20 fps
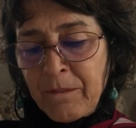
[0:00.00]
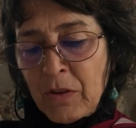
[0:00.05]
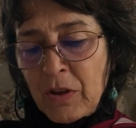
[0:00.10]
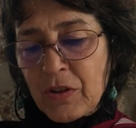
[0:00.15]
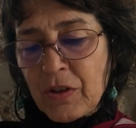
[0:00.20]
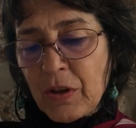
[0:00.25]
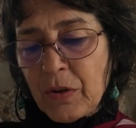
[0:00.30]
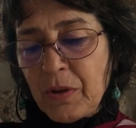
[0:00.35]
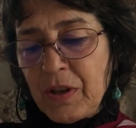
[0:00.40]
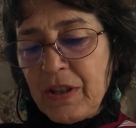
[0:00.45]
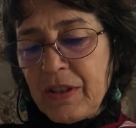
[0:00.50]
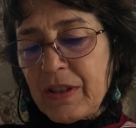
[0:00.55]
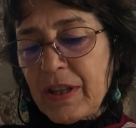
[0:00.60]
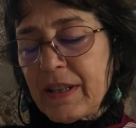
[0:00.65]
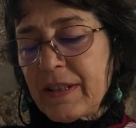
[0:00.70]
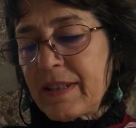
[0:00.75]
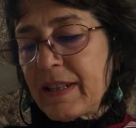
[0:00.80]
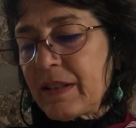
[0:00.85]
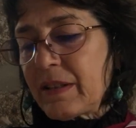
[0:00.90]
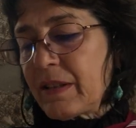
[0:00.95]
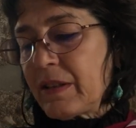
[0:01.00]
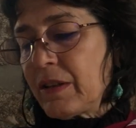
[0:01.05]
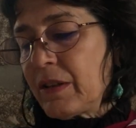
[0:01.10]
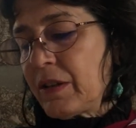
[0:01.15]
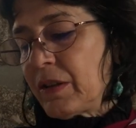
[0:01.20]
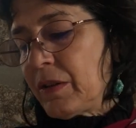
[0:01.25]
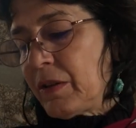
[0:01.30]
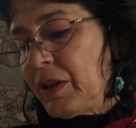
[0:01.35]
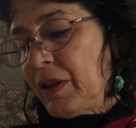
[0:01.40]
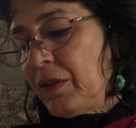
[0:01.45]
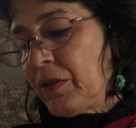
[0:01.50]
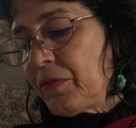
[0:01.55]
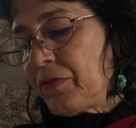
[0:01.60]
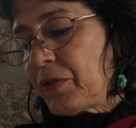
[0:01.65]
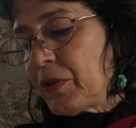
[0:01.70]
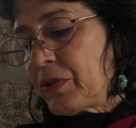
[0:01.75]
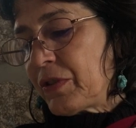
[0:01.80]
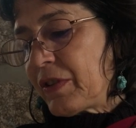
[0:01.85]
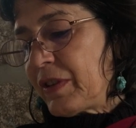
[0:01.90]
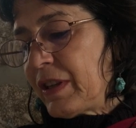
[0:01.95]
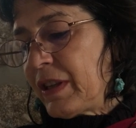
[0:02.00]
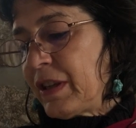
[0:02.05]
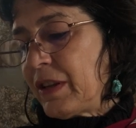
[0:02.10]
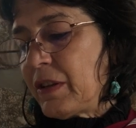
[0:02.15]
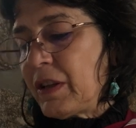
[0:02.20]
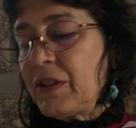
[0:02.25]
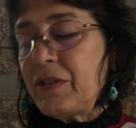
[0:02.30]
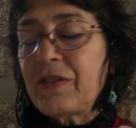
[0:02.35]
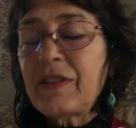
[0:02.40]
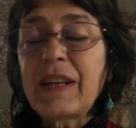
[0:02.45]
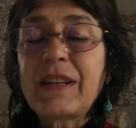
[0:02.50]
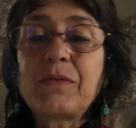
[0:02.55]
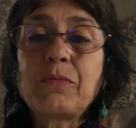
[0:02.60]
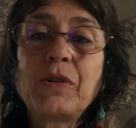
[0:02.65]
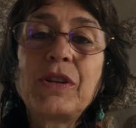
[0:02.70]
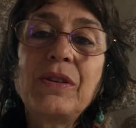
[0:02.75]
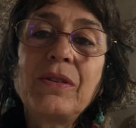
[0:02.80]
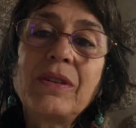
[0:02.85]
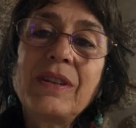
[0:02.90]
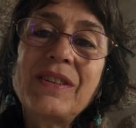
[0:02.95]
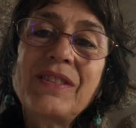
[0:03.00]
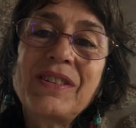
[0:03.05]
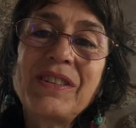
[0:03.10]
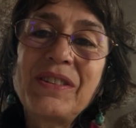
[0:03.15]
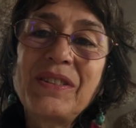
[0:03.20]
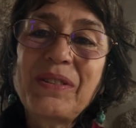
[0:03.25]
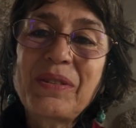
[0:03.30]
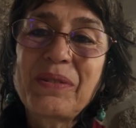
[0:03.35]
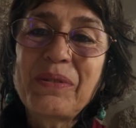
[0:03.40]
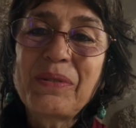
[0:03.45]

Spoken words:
So he says that in the first thing is that when we listen